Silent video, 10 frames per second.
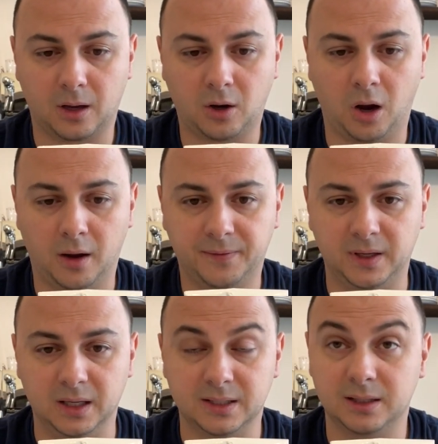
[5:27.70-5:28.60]

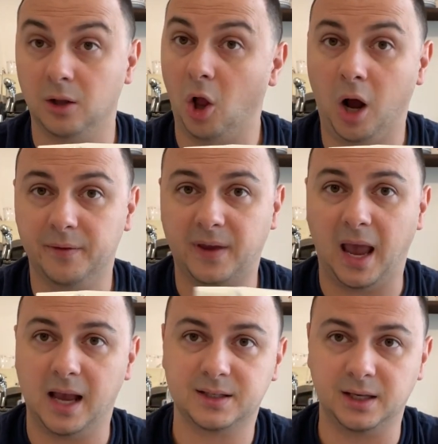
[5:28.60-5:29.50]
coffee is still
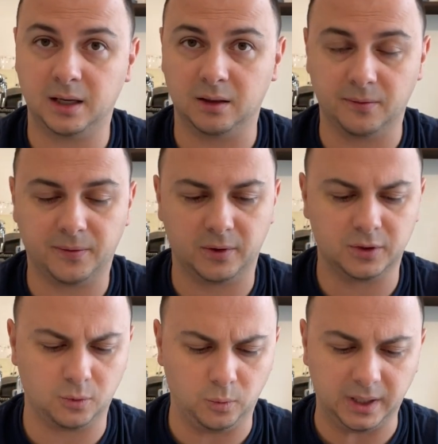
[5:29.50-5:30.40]
off-gassing in the first
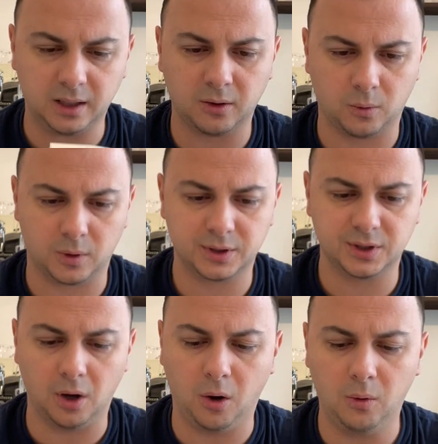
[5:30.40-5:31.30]
week or
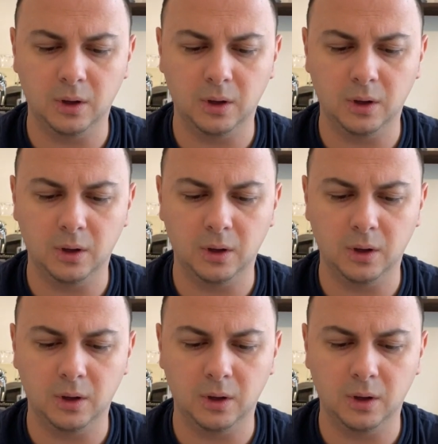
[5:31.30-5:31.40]
so.